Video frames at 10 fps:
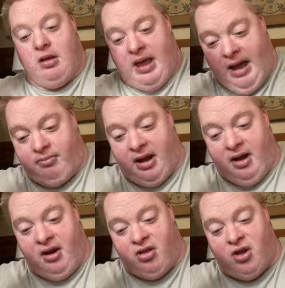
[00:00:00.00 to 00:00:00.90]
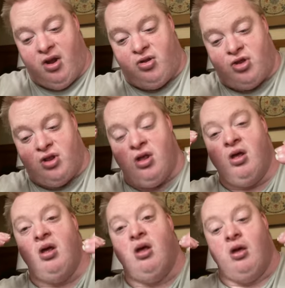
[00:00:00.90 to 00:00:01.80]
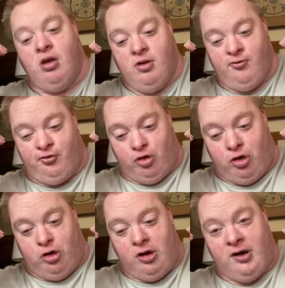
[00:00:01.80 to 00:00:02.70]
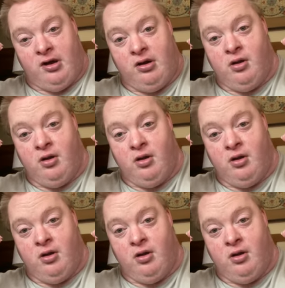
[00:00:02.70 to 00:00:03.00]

have technicians for